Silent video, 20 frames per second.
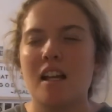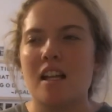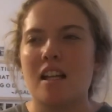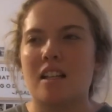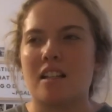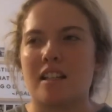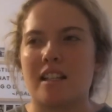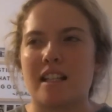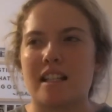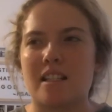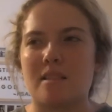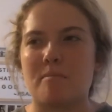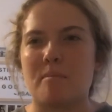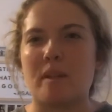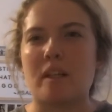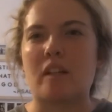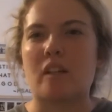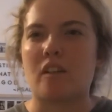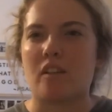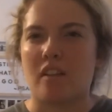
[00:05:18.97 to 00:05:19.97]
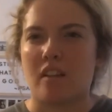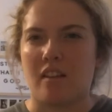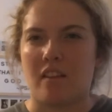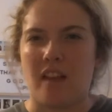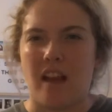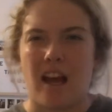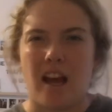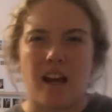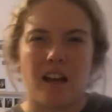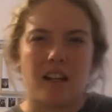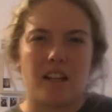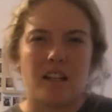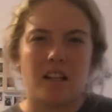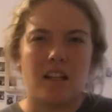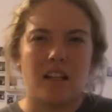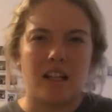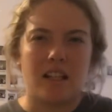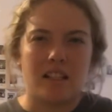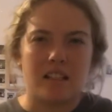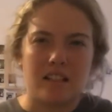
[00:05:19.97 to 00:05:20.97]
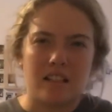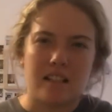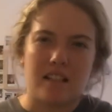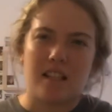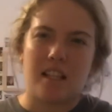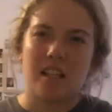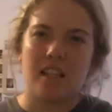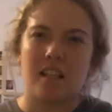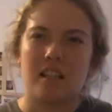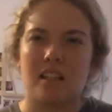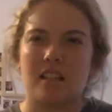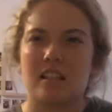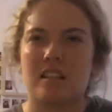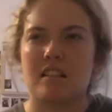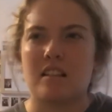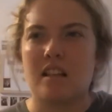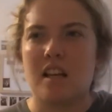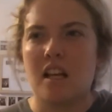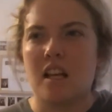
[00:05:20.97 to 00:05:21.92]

Like, it's bigger than that. It's these kids'